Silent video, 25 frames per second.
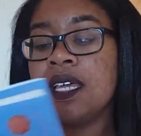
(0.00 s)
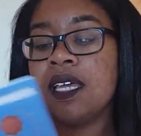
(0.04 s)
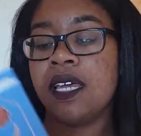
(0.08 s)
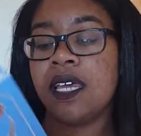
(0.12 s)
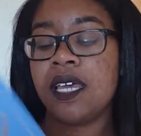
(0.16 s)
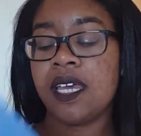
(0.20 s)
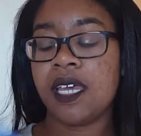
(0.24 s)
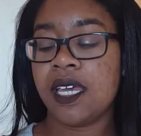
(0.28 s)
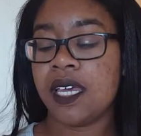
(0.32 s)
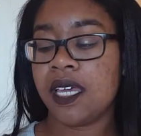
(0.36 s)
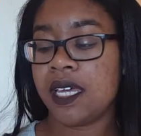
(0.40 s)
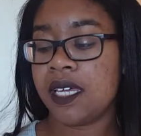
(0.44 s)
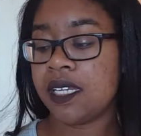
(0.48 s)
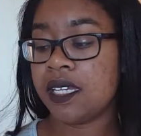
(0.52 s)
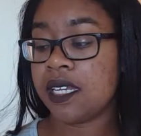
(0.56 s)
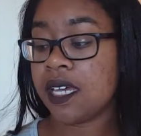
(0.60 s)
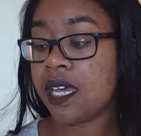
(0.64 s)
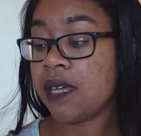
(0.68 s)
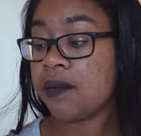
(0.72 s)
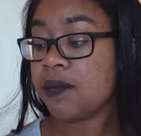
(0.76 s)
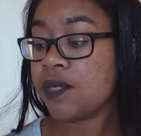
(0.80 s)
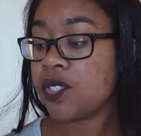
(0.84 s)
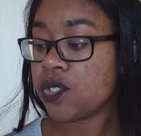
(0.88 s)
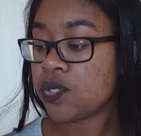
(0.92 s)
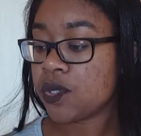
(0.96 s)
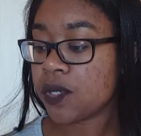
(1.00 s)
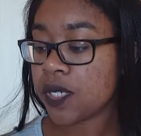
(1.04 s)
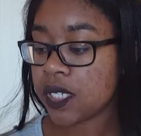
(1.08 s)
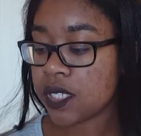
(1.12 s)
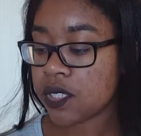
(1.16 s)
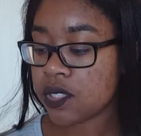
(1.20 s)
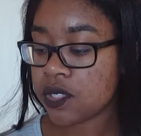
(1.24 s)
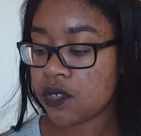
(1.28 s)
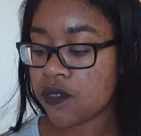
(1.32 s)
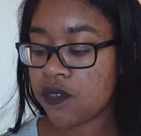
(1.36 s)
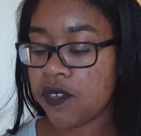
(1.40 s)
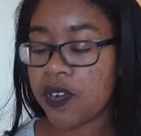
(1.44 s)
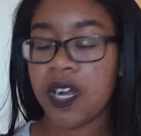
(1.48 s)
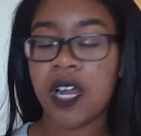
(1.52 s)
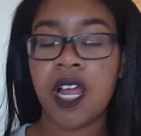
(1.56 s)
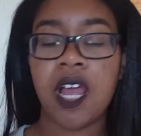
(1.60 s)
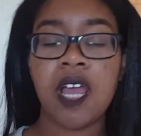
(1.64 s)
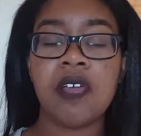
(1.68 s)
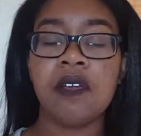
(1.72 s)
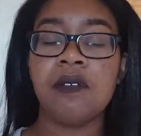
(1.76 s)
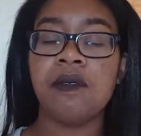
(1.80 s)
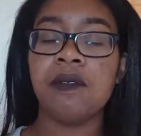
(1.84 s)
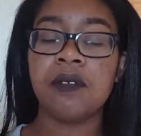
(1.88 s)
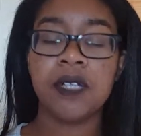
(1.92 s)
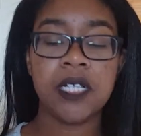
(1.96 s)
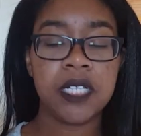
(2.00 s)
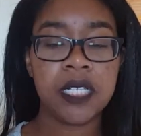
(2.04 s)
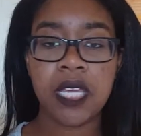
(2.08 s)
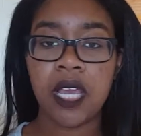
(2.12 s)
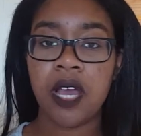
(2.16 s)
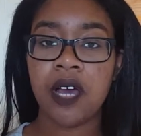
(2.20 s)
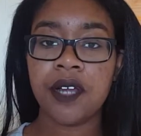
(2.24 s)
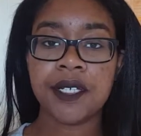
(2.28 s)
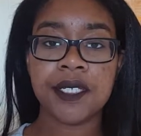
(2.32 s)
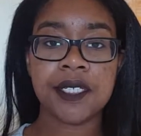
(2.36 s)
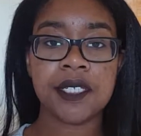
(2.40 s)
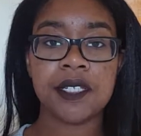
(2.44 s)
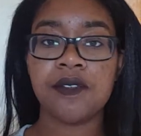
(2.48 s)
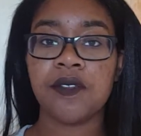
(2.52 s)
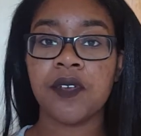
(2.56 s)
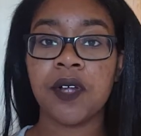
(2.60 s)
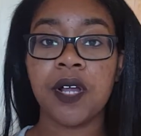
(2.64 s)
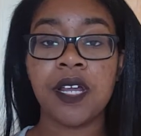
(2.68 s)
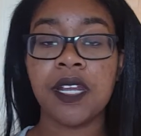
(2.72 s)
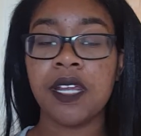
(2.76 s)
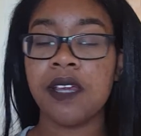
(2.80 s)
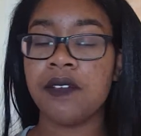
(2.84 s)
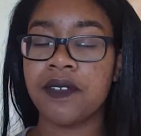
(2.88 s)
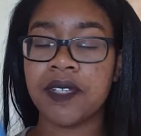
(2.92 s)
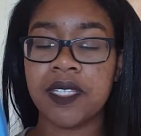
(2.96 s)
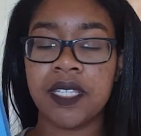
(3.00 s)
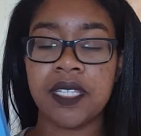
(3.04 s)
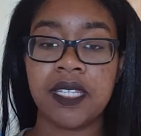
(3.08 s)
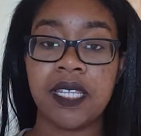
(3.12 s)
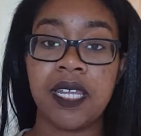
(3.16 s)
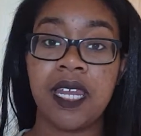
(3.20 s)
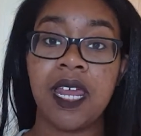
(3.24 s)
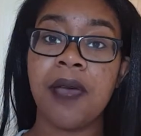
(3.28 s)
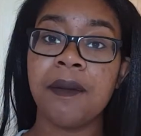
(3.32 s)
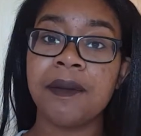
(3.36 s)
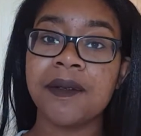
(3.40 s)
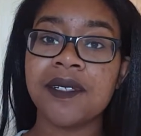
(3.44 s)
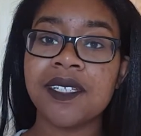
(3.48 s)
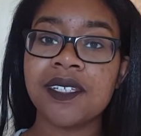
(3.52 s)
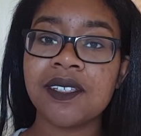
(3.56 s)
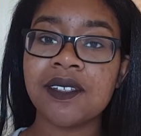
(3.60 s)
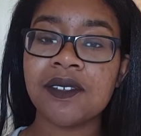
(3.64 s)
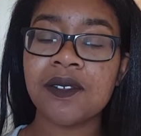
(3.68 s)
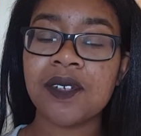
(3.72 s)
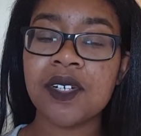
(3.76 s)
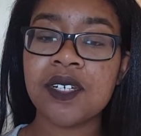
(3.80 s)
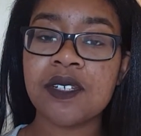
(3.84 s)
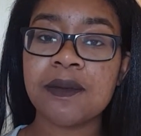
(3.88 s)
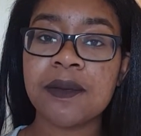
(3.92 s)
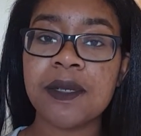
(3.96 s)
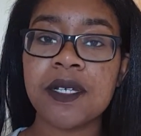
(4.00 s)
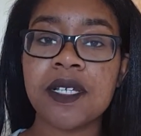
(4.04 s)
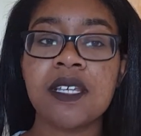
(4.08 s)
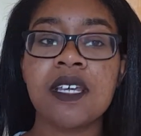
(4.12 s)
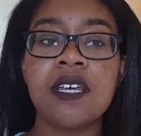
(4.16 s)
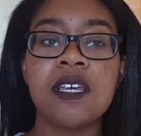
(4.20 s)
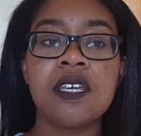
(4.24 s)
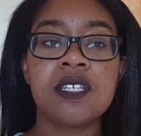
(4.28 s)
And I'm enjoying it so far. I really honestly forgot everything that happens in the first book.